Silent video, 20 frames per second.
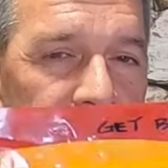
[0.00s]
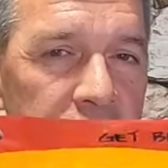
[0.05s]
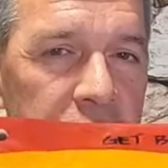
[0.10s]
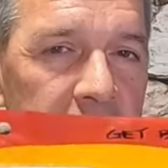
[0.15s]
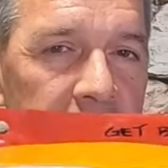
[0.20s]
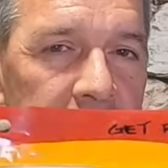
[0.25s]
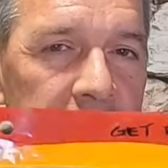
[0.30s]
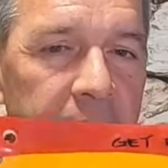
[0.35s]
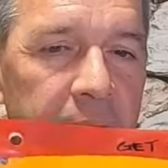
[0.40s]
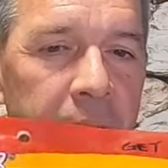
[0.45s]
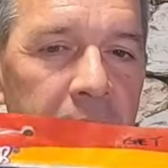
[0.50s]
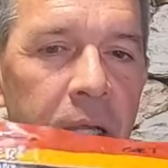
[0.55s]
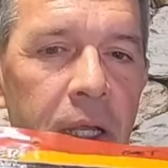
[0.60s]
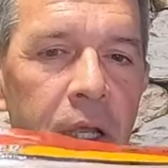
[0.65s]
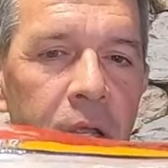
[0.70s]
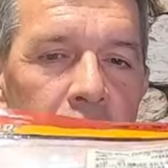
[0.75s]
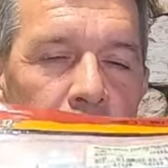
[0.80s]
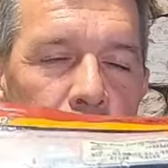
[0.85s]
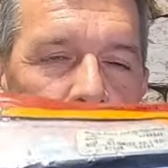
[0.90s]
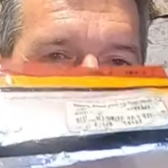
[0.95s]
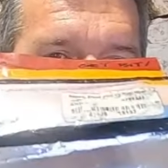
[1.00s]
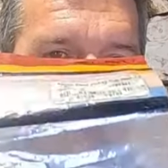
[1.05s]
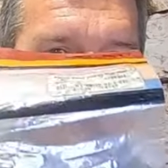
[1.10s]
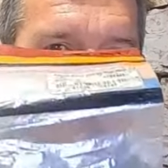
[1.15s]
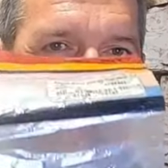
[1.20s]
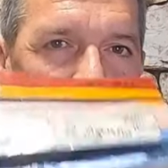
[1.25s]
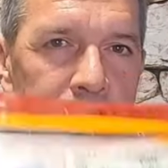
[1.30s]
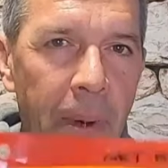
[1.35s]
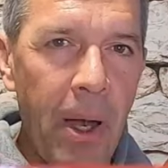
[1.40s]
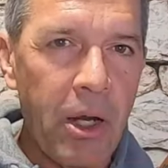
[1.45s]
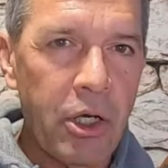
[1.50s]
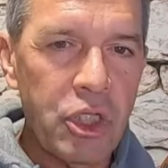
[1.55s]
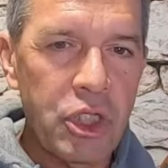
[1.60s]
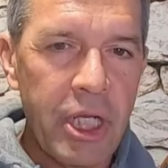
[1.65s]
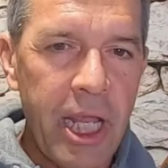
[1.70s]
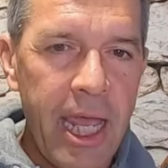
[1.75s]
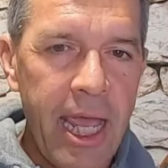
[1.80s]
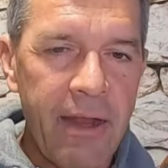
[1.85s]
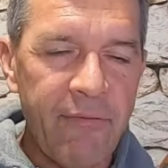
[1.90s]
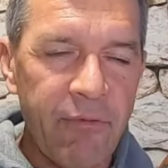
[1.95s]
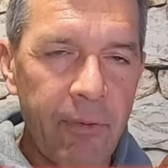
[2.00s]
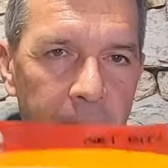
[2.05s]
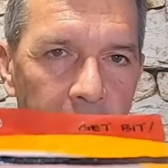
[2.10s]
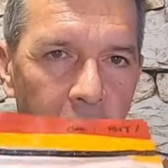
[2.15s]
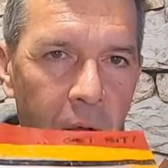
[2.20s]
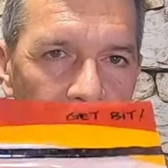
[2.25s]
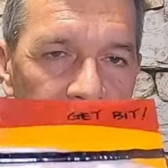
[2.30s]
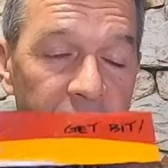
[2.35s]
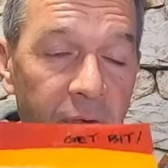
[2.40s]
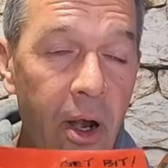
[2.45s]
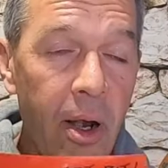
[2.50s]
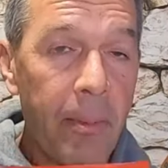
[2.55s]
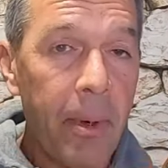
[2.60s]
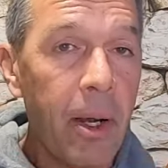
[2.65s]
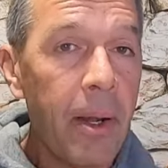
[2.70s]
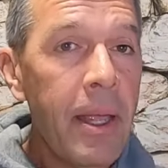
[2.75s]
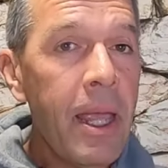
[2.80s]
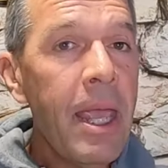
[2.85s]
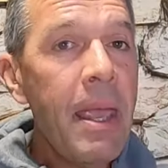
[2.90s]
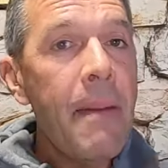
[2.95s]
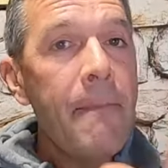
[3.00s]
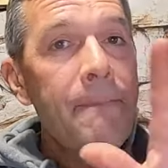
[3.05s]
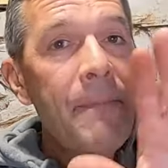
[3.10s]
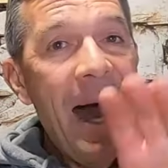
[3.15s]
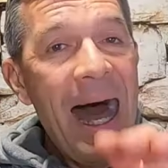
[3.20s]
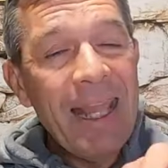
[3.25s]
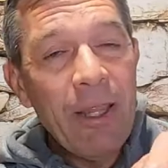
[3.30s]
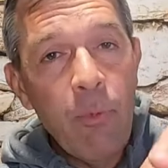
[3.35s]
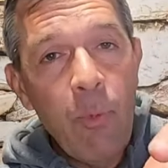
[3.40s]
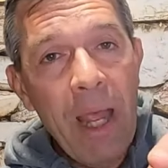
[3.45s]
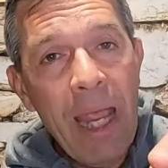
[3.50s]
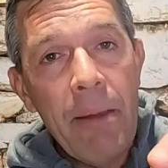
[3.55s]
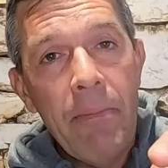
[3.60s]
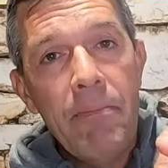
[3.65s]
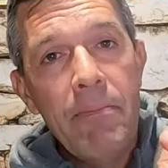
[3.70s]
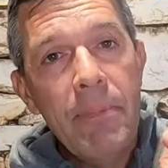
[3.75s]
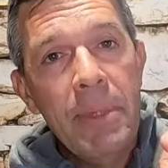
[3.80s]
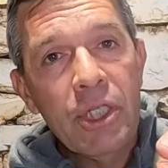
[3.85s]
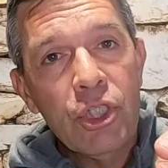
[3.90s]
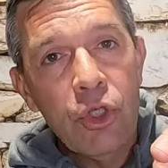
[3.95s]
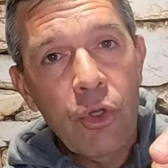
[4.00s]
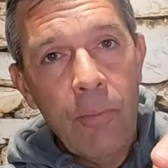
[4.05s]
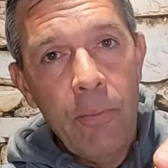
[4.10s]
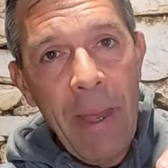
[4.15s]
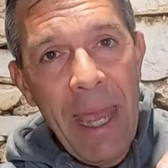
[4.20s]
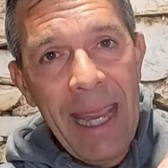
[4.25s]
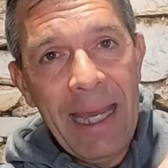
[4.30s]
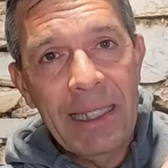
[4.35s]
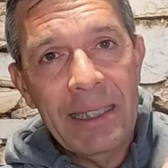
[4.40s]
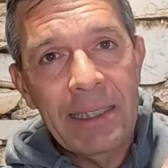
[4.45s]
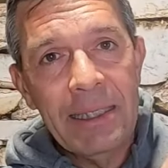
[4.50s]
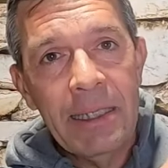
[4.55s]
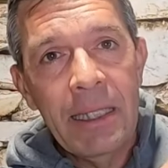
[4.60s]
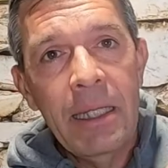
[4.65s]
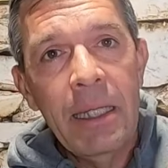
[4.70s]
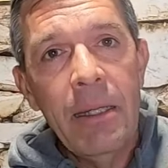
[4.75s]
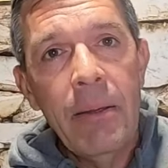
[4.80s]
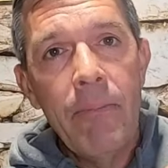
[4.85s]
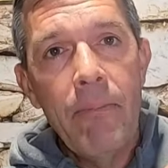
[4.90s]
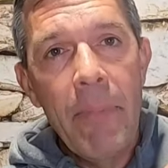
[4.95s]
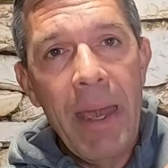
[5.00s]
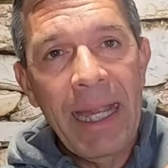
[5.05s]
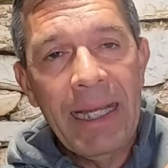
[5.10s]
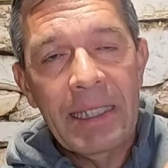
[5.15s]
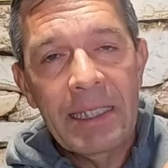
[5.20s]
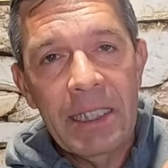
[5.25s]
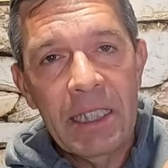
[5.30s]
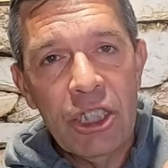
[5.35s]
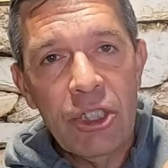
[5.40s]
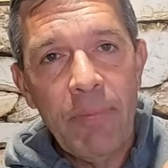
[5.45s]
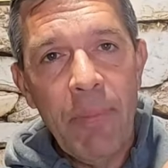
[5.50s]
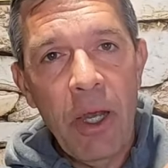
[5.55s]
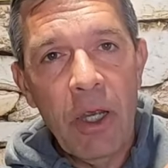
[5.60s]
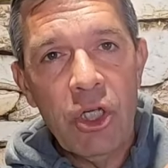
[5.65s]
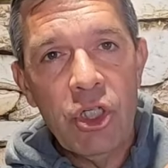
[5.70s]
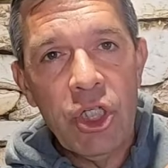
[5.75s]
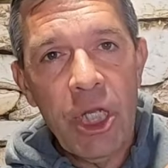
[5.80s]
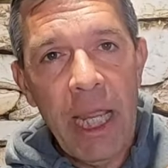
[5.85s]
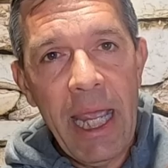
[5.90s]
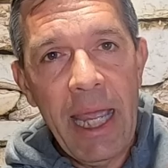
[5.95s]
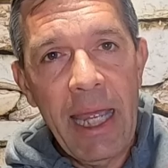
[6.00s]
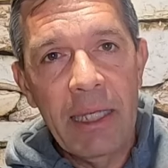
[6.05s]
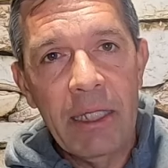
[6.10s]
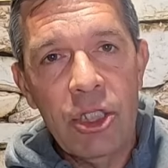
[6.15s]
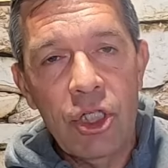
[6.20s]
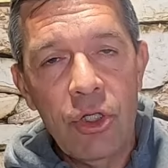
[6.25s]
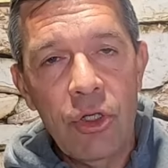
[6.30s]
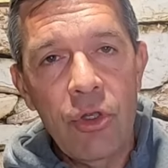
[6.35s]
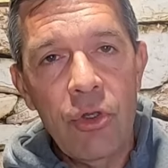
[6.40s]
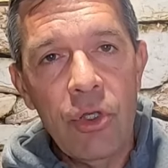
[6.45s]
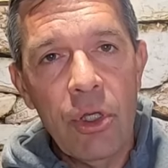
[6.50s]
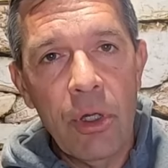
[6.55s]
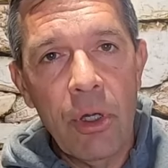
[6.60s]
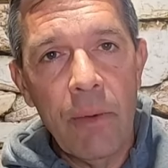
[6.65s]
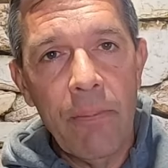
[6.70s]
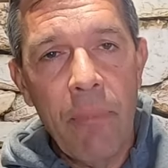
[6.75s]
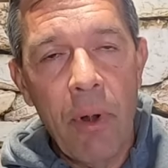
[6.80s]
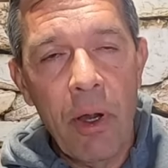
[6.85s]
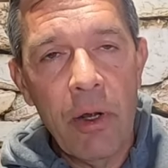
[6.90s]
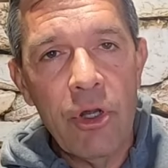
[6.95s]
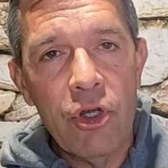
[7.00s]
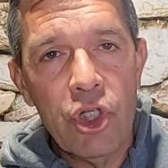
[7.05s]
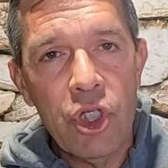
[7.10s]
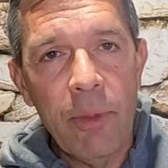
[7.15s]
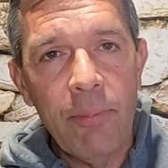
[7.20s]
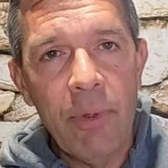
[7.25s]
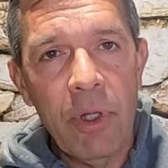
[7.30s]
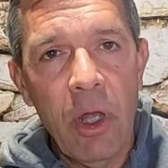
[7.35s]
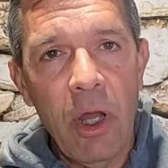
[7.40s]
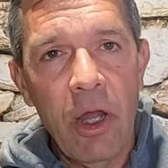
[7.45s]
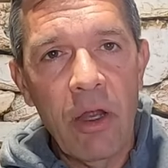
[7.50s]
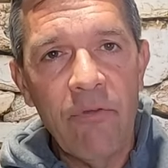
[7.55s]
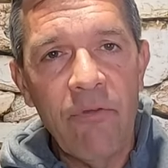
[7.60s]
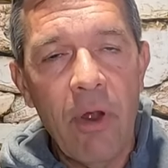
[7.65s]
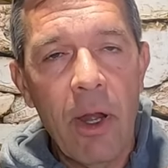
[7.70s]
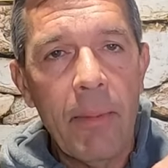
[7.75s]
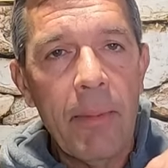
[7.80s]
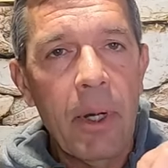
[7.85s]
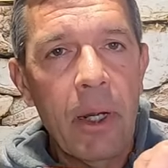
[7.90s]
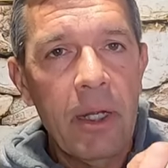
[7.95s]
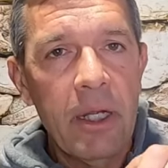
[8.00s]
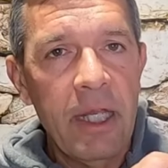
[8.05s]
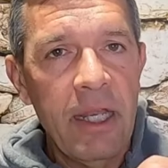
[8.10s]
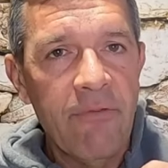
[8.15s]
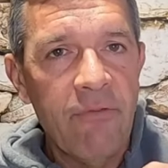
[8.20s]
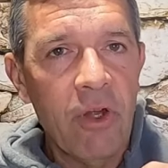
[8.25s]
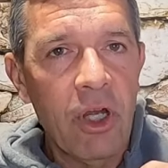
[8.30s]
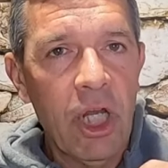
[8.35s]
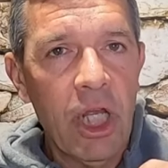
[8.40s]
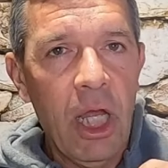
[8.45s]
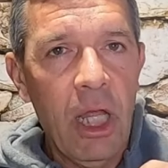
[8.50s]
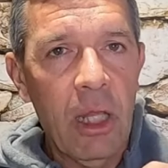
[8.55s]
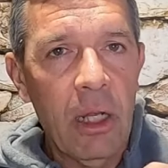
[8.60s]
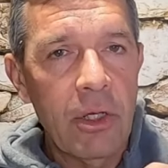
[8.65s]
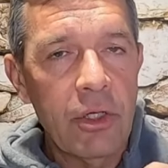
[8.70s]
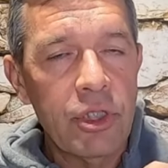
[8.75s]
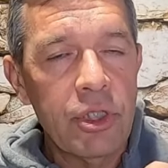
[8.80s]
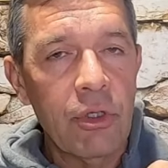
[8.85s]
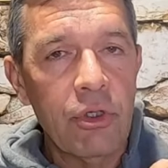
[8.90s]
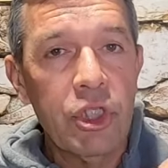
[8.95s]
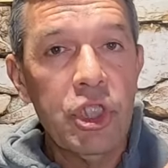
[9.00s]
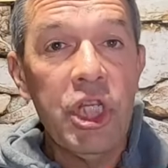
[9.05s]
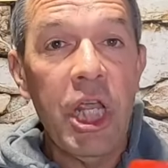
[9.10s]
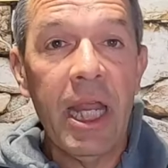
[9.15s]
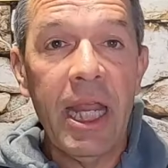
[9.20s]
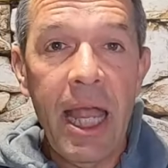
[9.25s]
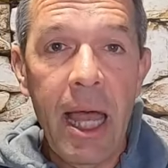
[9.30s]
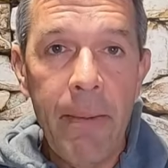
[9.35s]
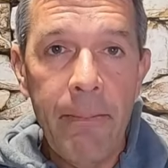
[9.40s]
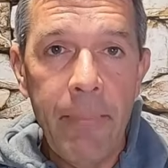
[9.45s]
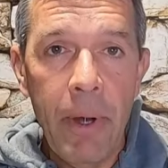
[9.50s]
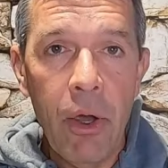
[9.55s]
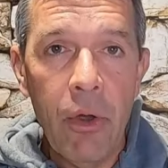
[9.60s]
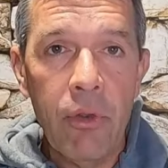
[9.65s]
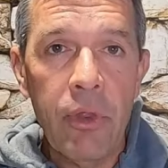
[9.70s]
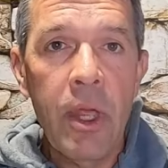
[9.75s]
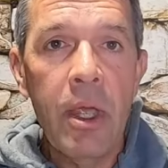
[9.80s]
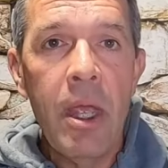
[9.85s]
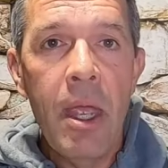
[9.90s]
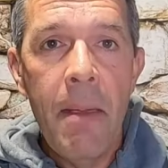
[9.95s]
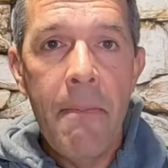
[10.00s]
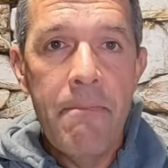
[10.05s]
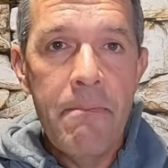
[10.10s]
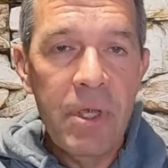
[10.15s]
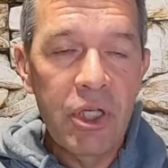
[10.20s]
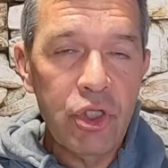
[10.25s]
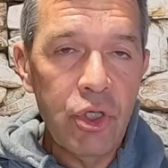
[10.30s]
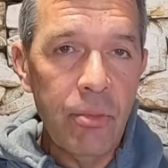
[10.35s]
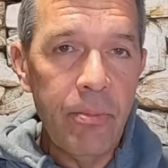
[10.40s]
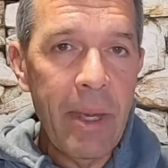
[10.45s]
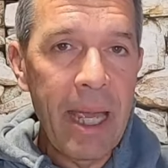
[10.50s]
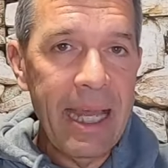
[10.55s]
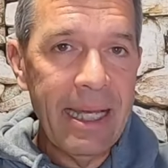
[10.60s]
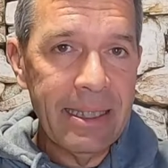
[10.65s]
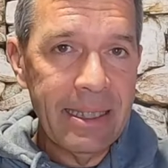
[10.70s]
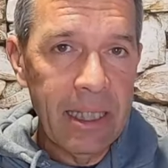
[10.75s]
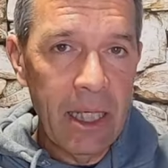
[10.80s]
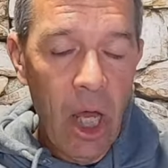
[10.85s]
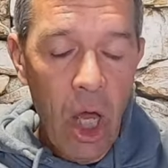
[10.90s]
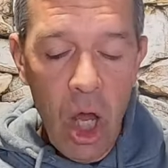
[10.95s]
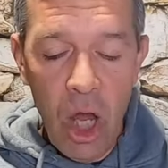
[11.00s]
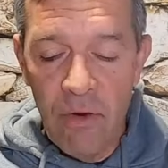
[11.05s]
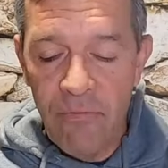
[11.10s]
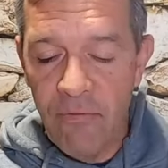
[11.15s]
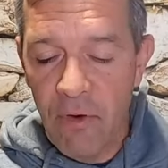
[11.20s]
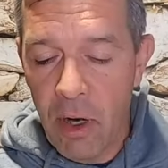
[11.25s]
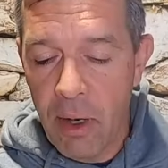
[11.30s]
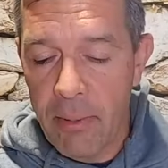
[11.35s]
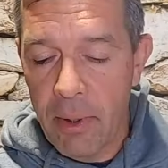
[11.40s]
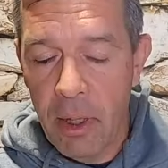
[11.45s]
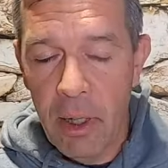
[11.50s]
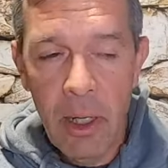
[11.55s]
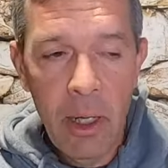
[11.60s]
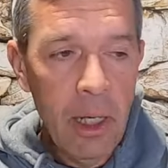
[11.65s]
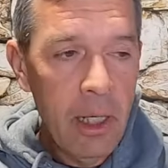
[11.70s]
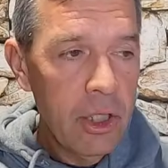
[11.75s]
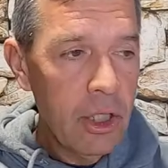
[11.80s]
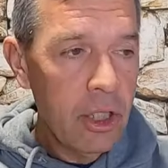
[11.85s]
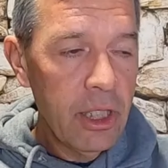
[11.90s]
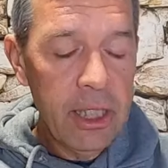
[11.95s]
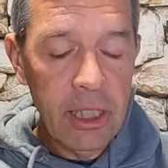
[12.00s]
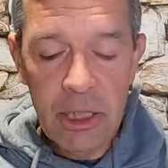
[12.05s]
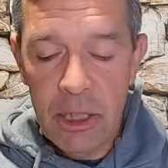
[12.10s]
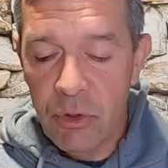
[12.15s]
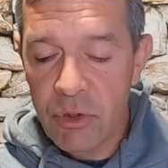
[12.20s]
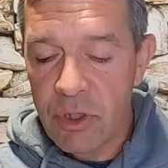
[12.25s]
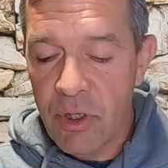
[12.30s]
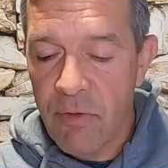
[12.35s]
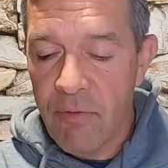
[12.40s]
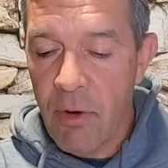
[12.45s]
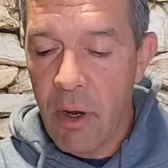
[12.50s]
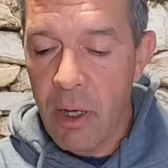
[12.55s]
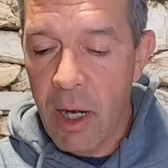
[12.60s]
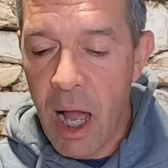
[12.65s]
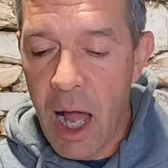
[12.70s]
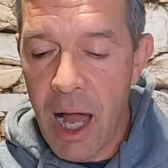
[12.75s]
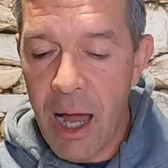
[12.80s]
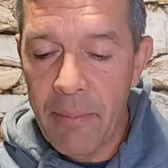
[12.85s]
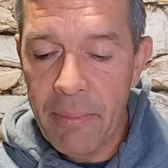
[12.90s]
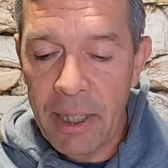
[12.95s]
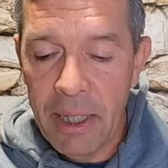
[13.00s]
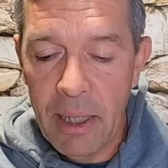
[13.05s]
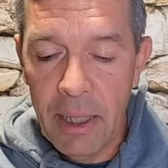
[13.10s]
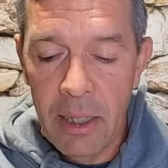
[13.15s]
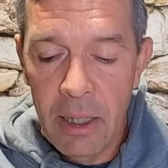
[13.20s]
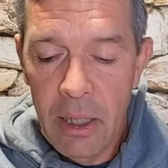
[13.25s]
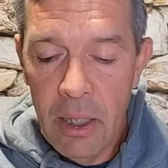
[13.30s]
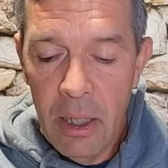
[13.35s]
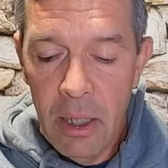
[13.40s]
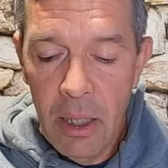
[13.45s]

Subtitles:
mistaken, with the Spunk Shad from Hog Farmer. By the way, Missile Baits makes the Spunk Shad too. They're in partnership with Hog Farmer in different colors, so check out both Missile Baits and Hog Farmer. You can get those over on Omnia.